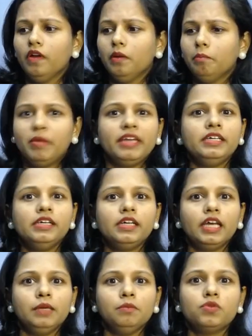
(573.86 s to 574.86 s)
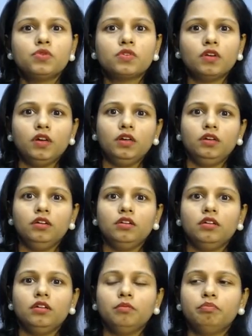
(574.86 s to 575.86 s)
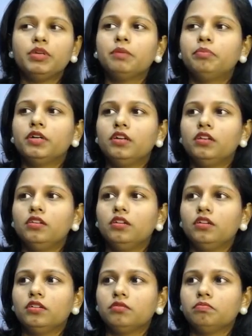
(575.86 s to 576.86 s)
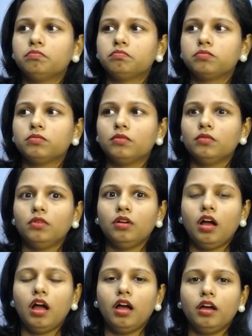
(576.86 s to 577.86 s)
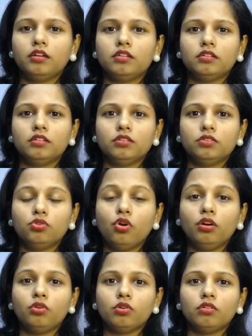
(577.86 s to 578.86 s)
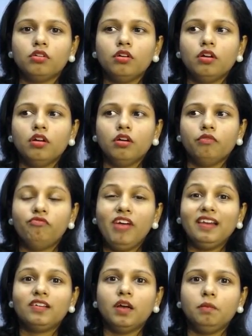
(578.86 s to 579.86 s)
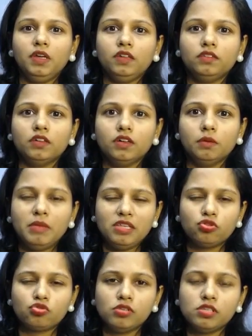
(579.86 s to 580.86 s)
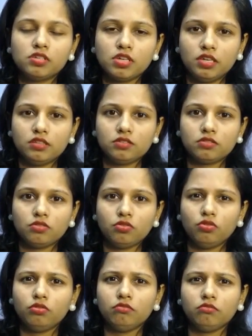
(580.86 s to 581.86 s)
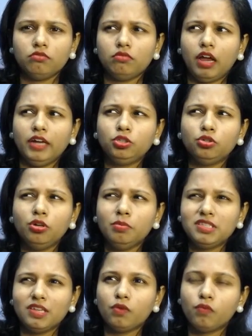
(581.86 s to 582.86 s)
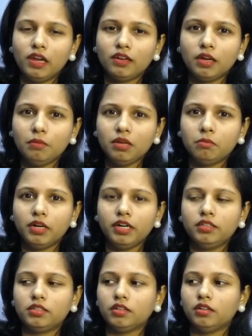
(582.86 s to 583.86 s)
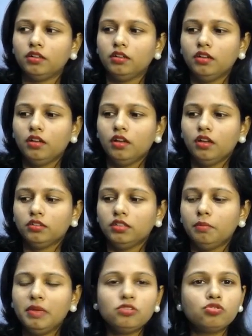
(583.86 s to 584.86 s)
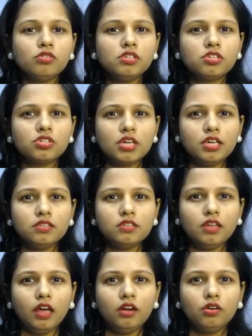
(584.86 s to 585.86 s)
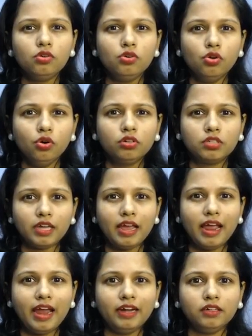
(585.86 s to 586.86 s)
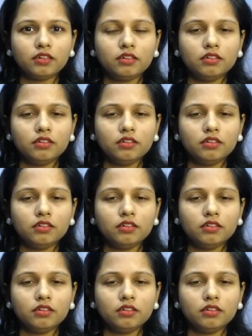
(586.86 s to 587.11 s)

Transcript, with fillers: Many a times uh, people uh, are uh, not welcoming the menstrual stains. I should not be saying welcoming, but uh, the menstrual stains are looked at